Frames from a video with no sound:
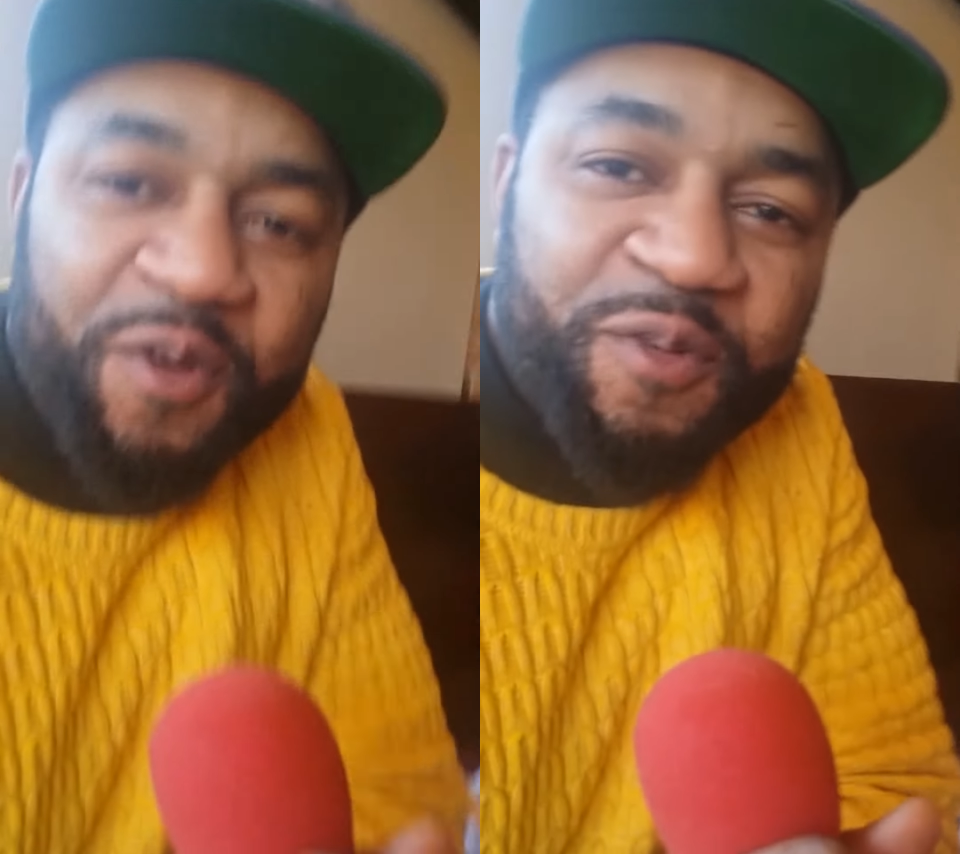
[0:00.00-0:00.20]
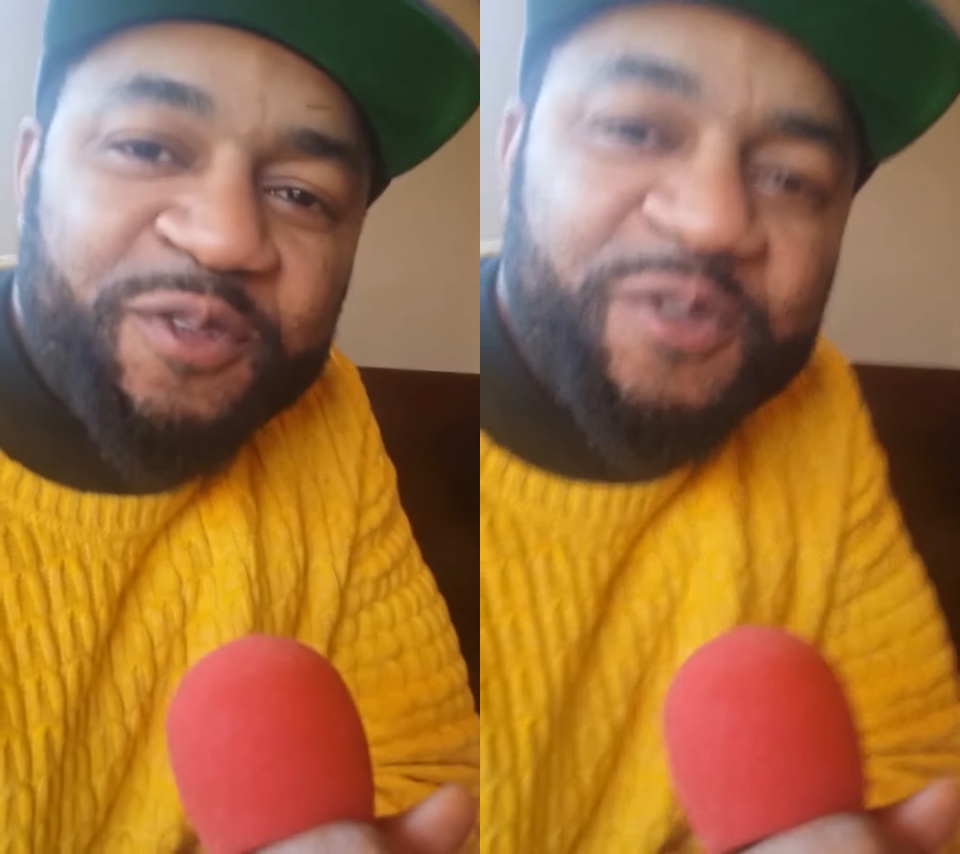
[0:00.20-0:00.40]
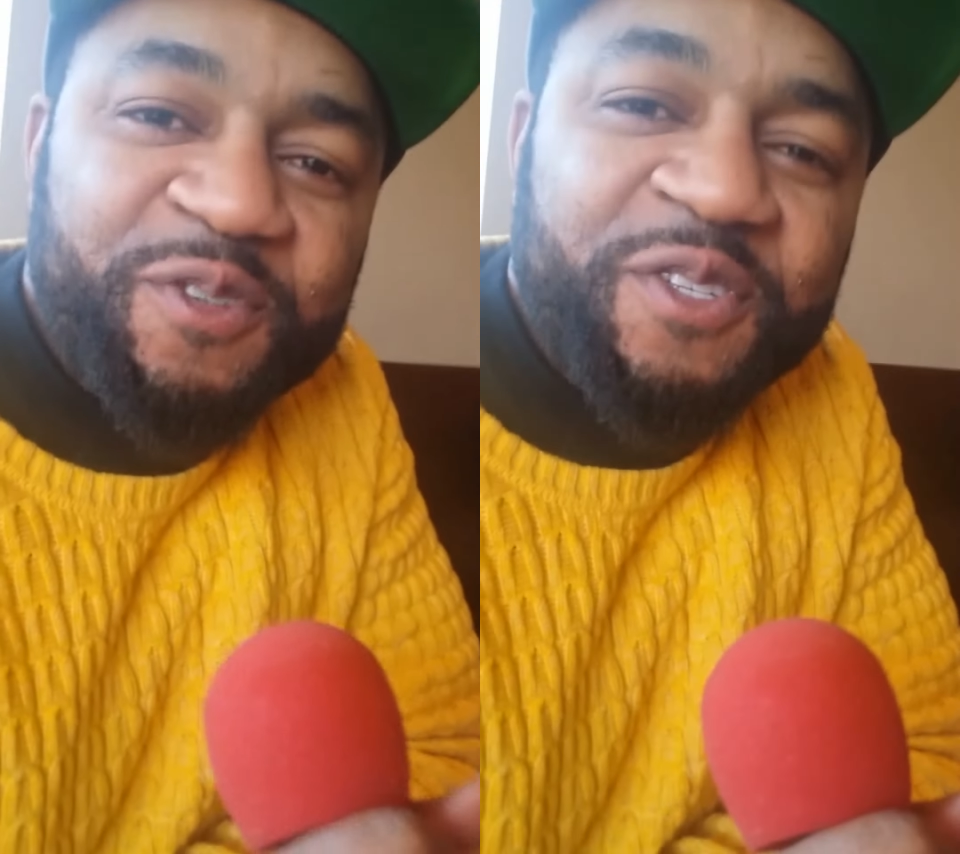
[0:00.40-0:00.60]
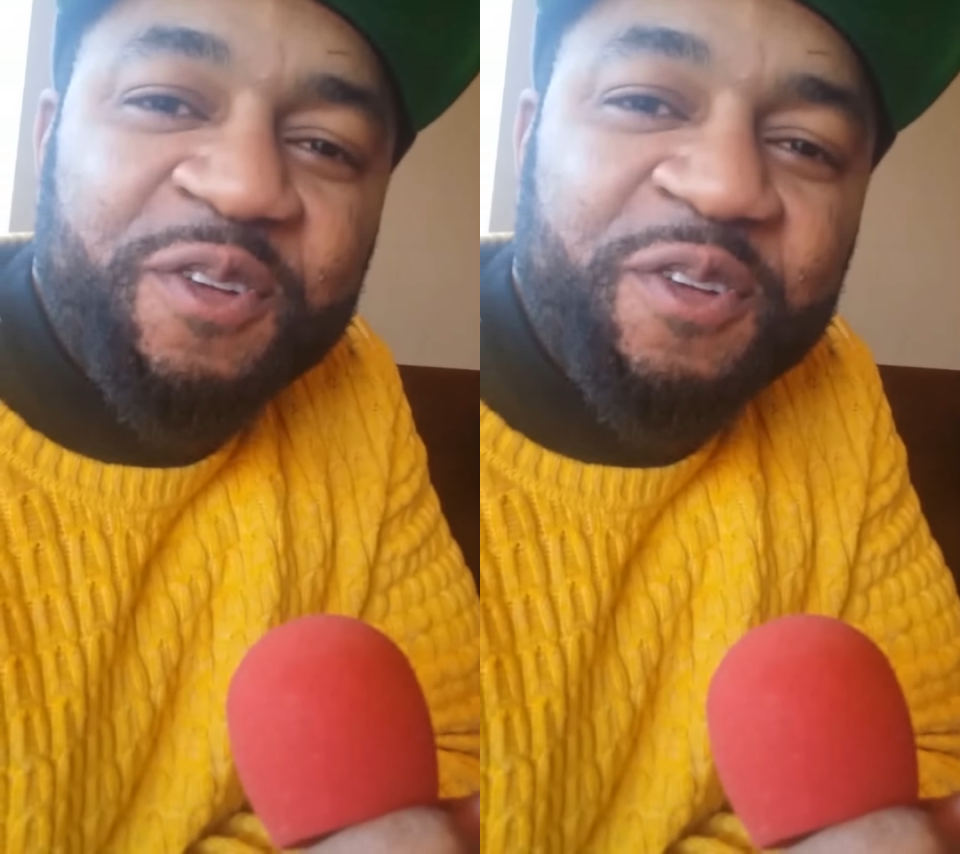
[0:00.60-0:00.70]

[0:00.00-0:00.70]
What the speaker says: Okuchu